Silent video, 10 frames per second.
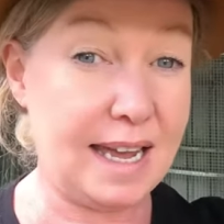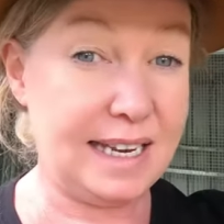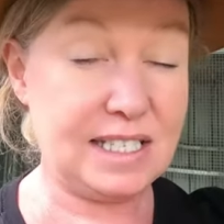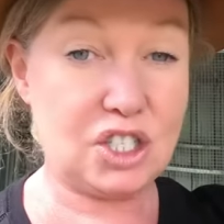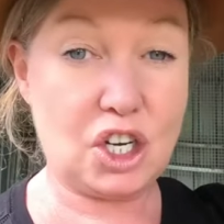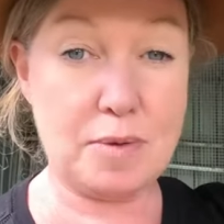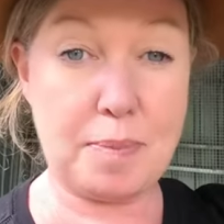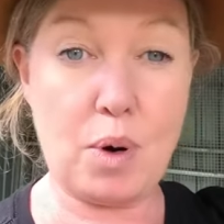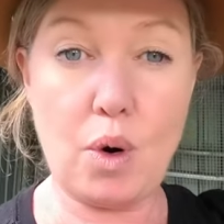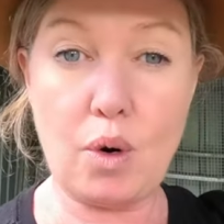is so
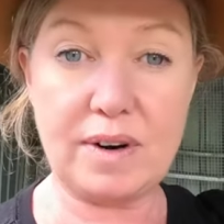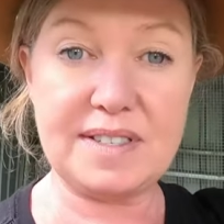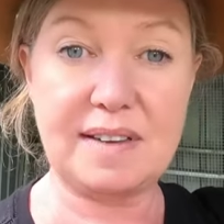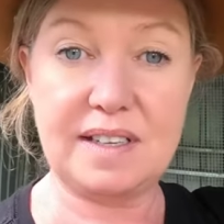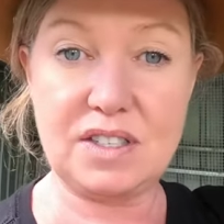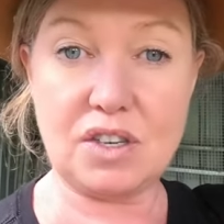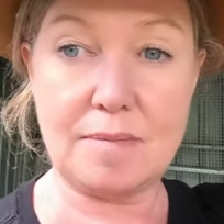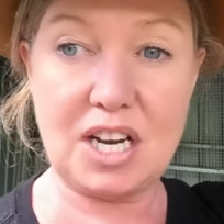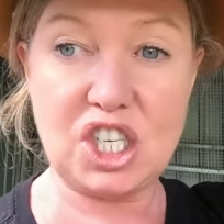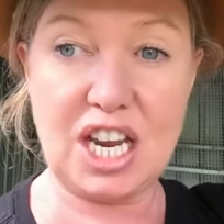porous and there's so
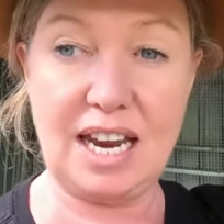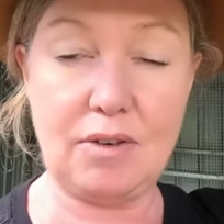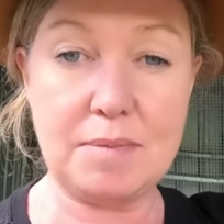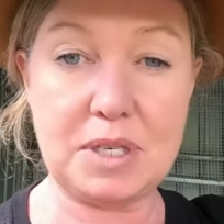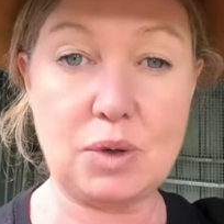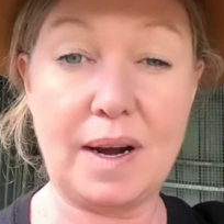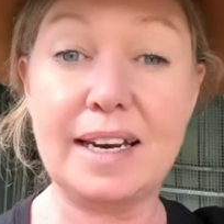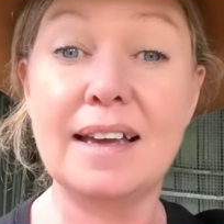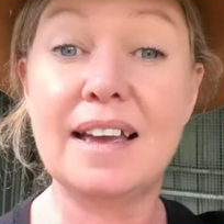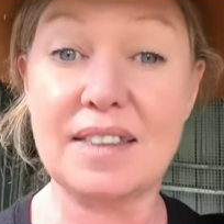much air in
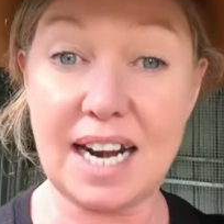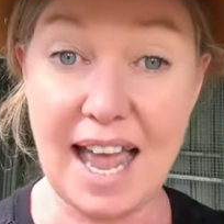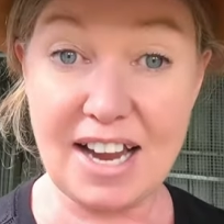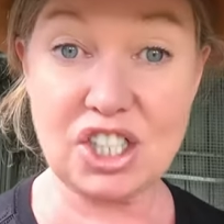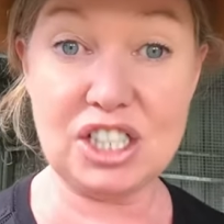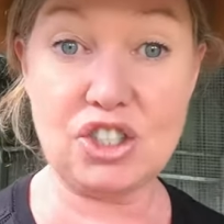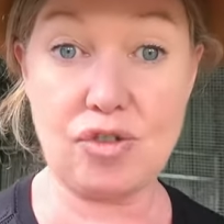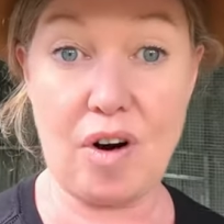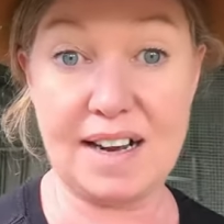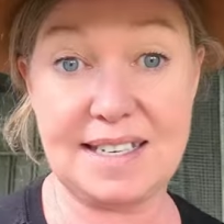between that it actually
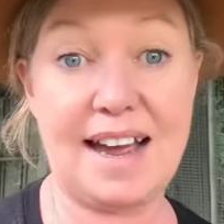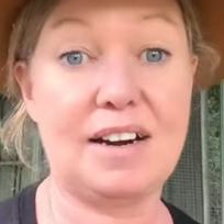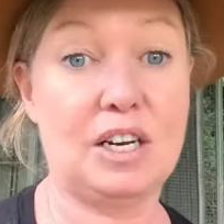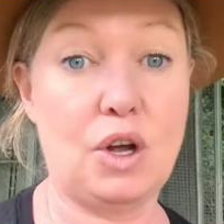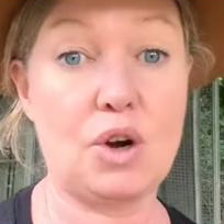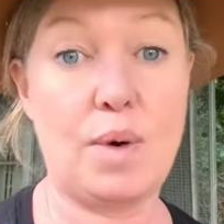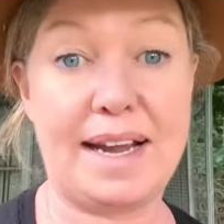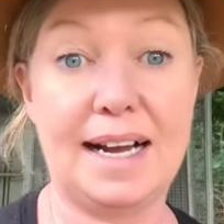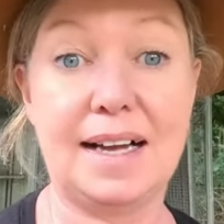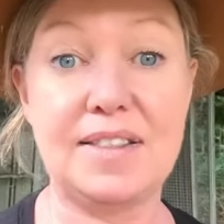dries out a lot
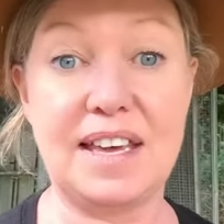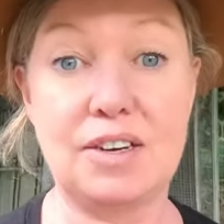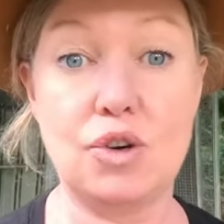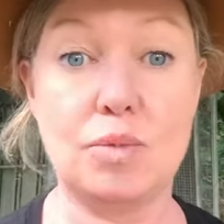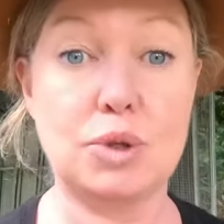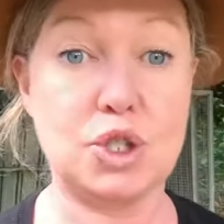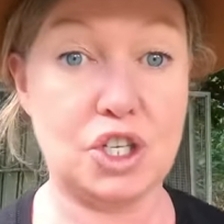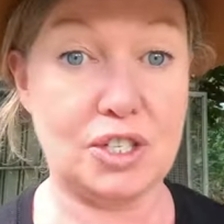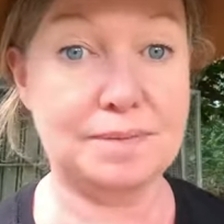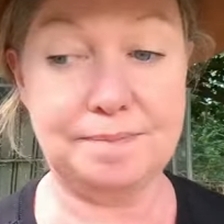quicker than normal
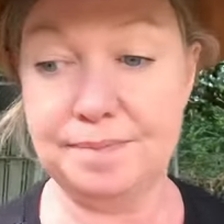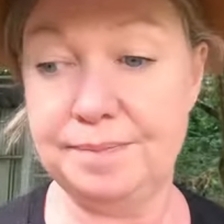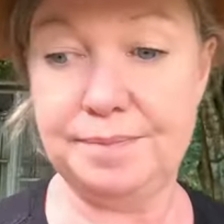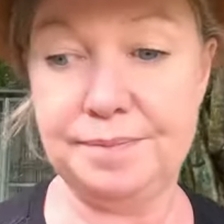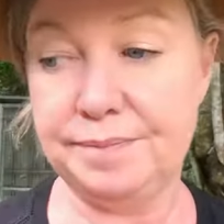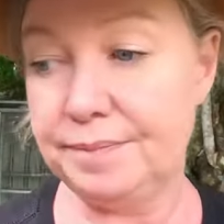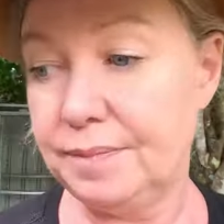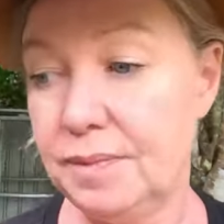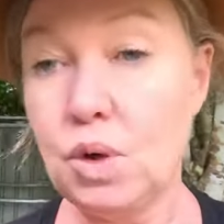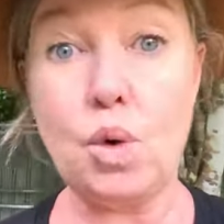dirt
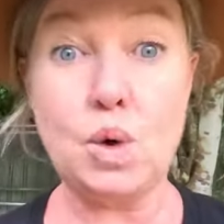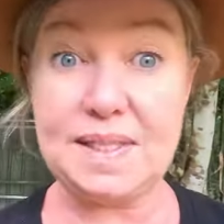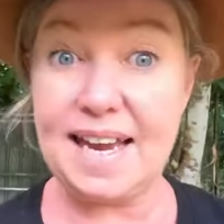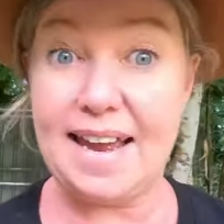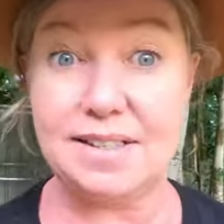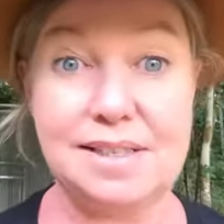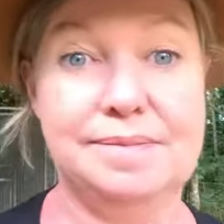or sand.